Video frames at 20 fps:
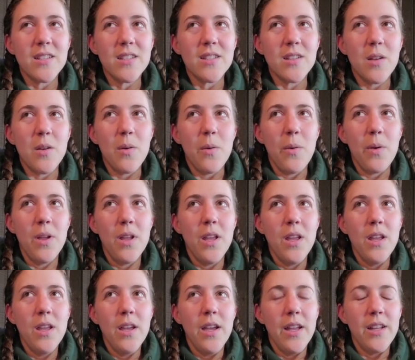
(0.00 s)
So
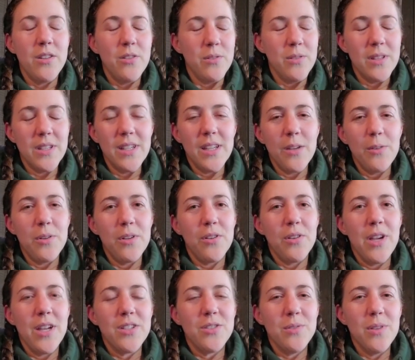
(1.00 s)
I don't think I would have
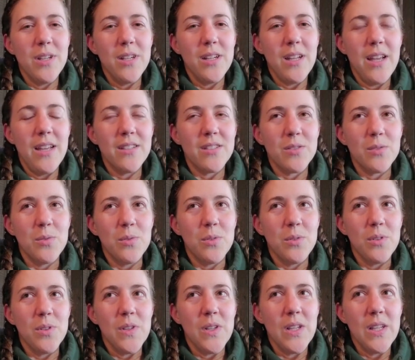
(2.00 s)
graduated high
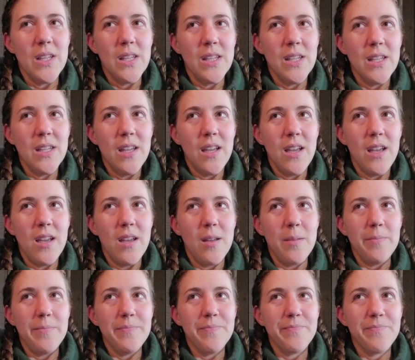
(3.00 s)
school,
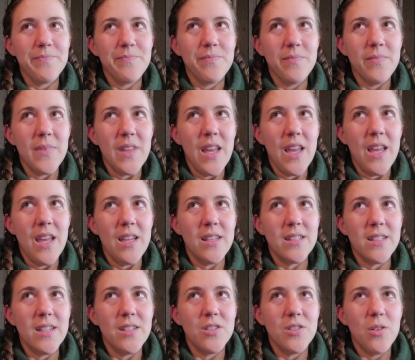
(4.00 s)

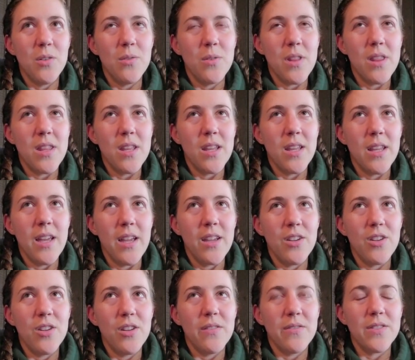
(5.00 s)
and I don't think I
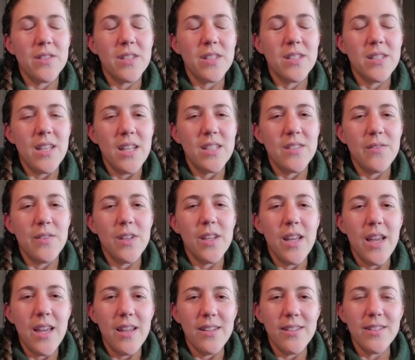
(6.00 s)
could have successfully
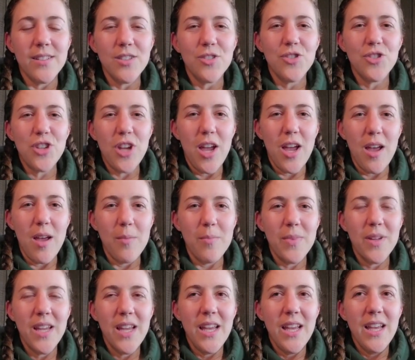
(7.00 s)
held a job
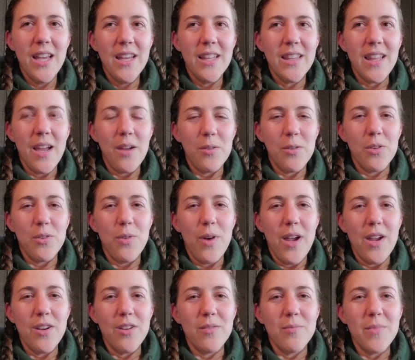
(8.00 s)
that
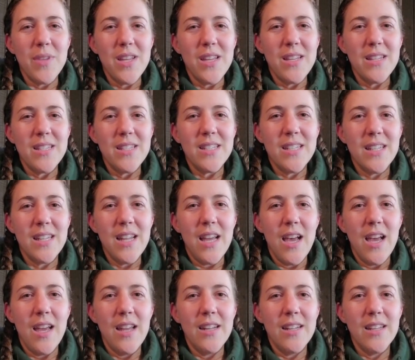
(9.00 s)
required me to
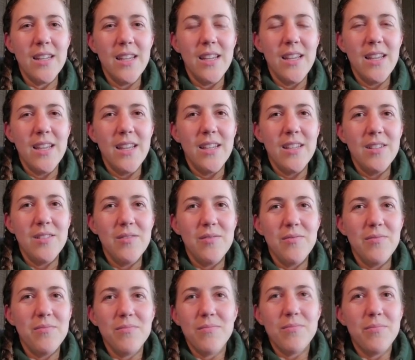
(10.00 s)
not,
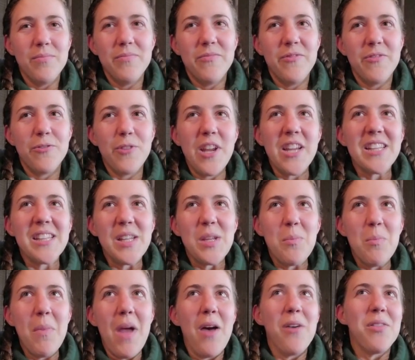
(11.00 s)
frankly,
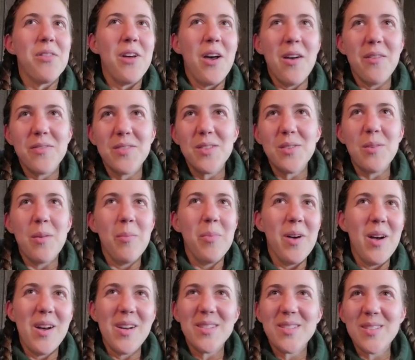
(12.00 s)
mouth off to a
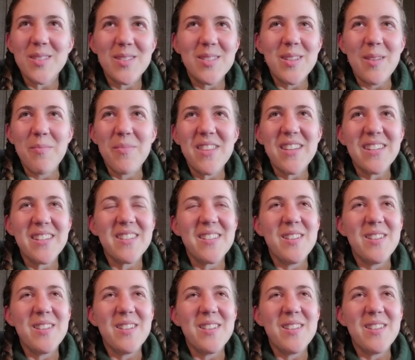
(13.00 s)
boss or something,